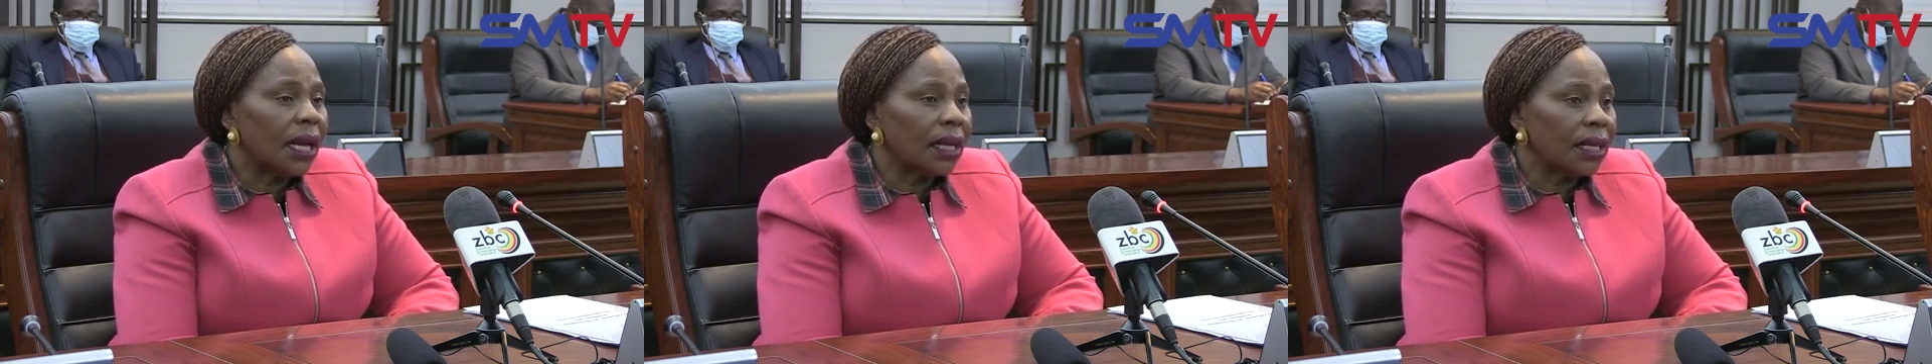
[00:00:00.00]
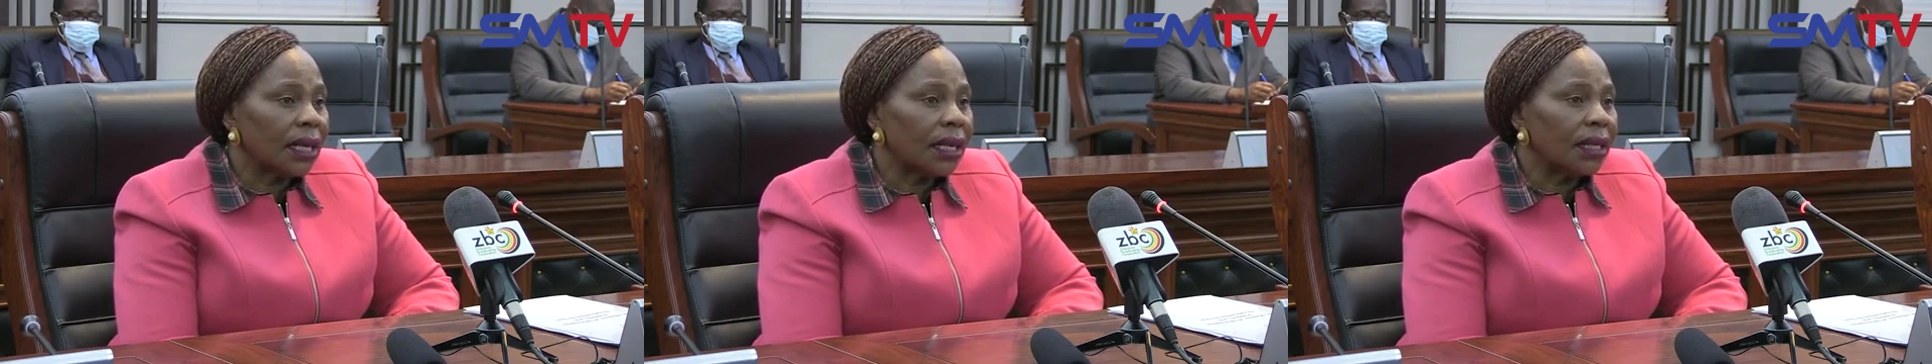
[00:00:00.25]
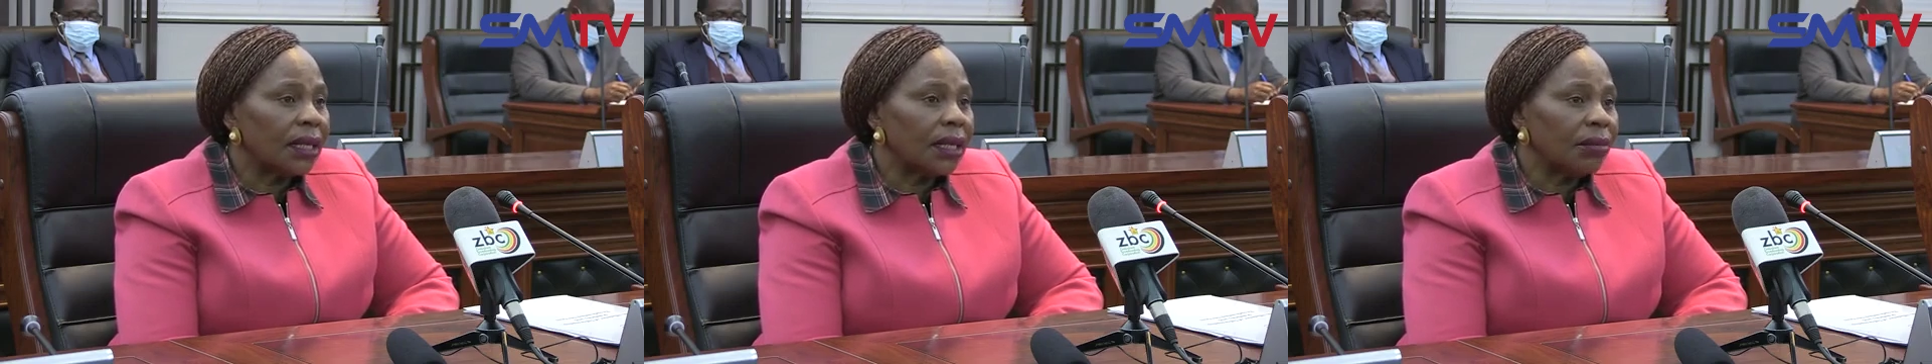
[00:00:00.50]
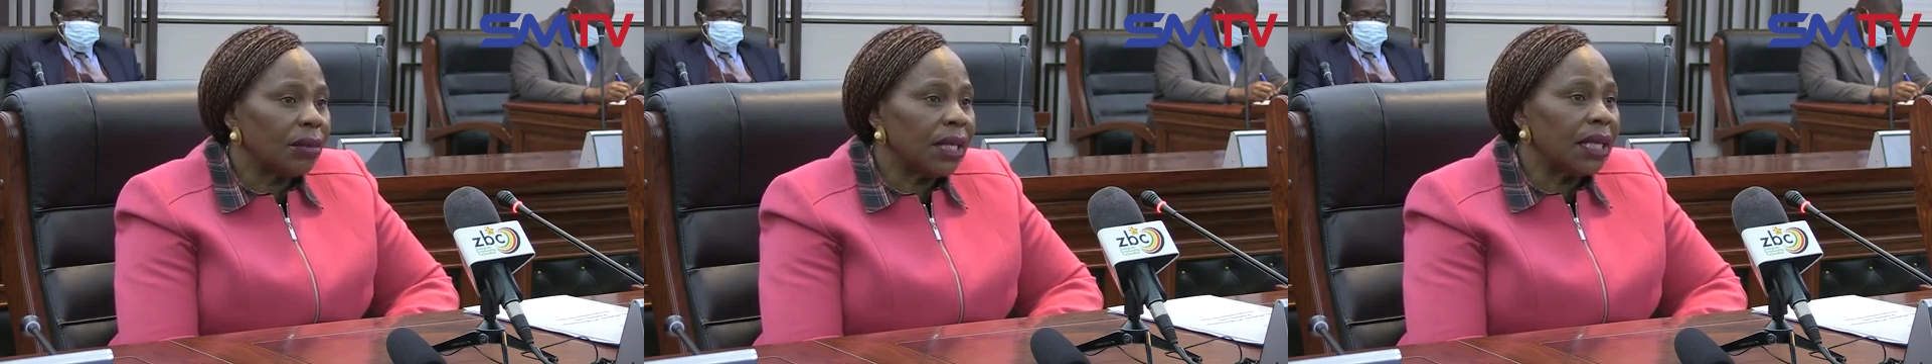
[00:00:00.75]
again
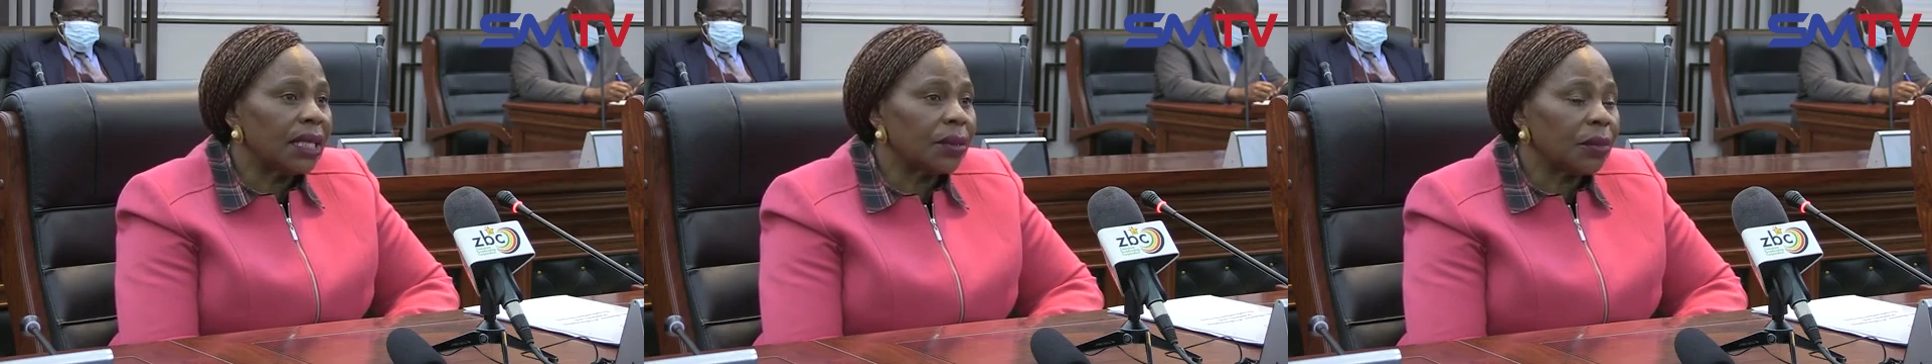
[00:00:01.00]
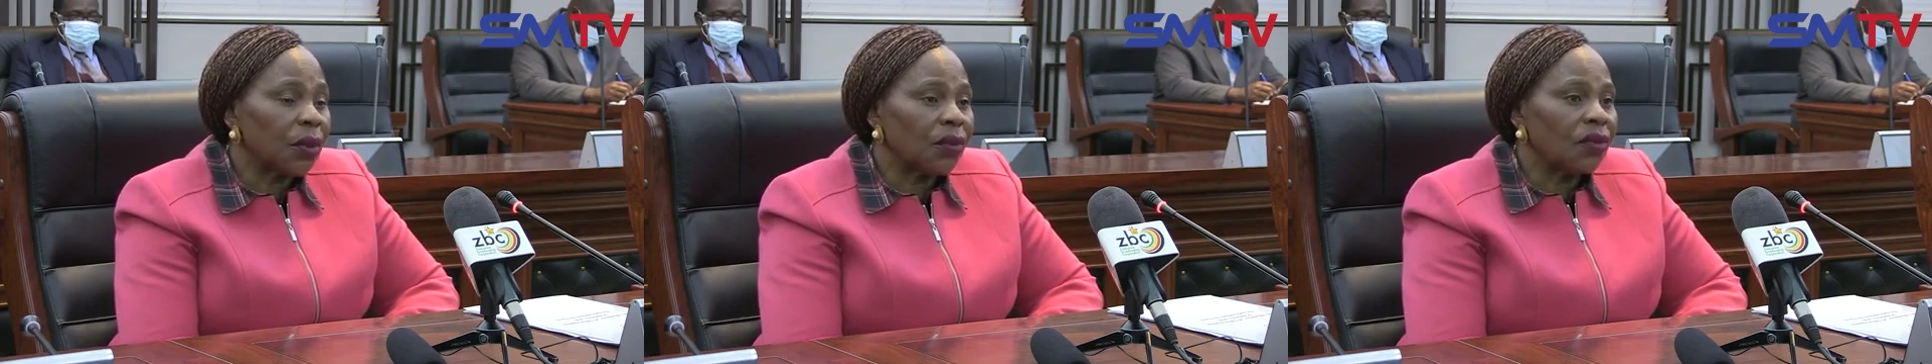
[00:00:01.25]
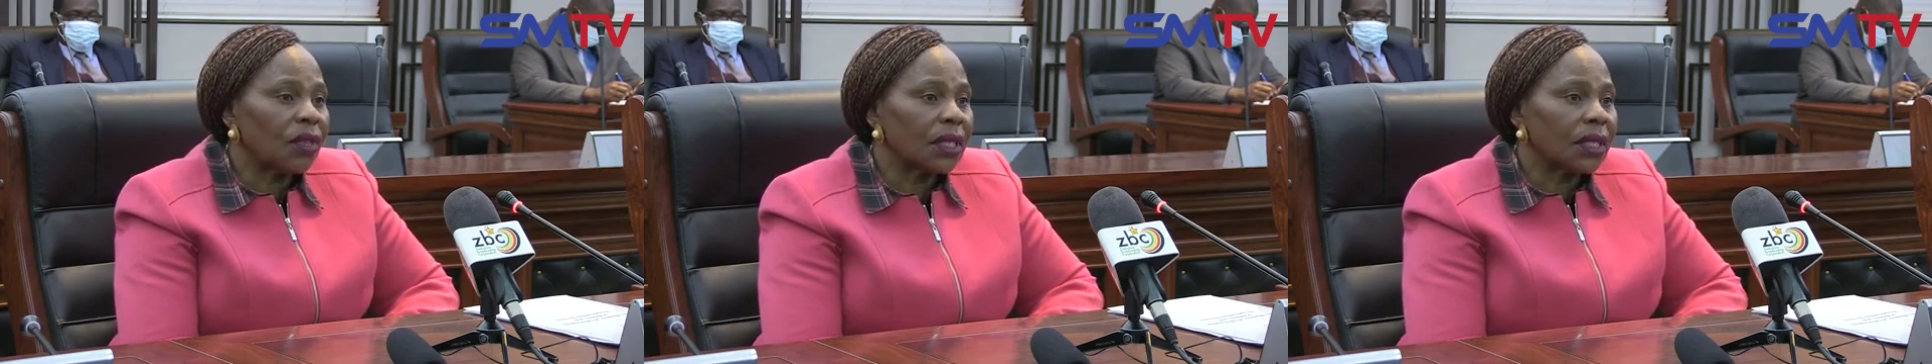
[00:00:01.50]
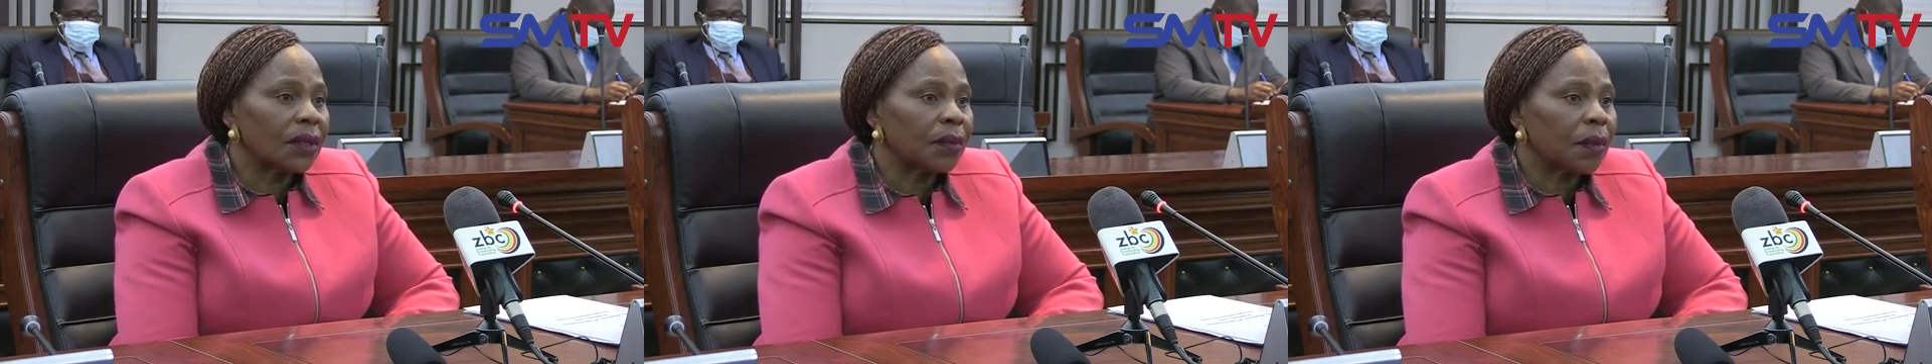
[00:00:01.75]
in Midlands
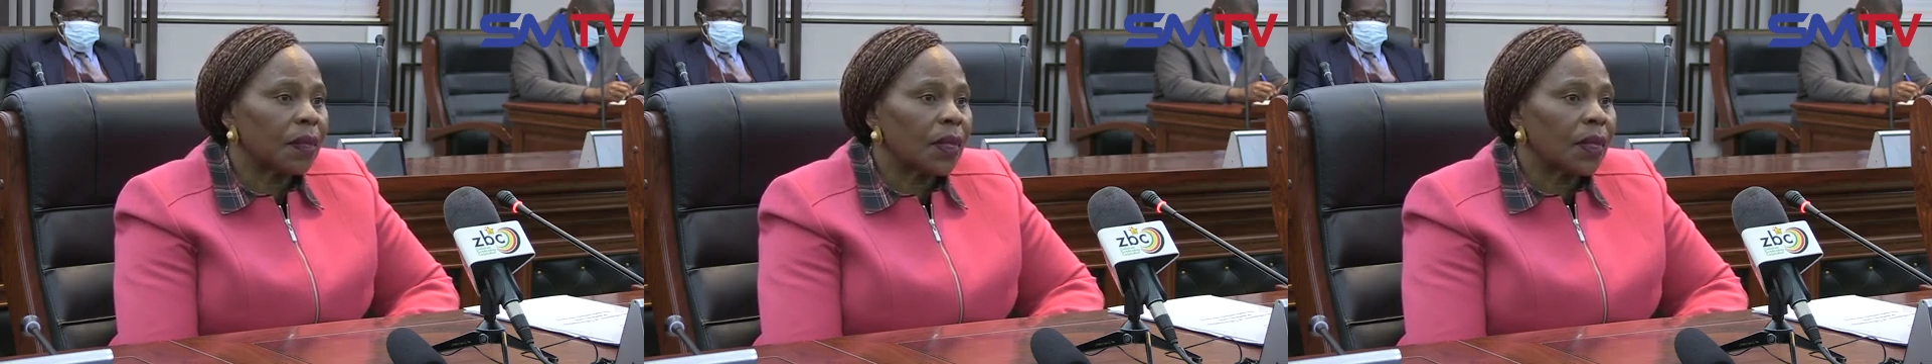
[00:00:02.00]
province.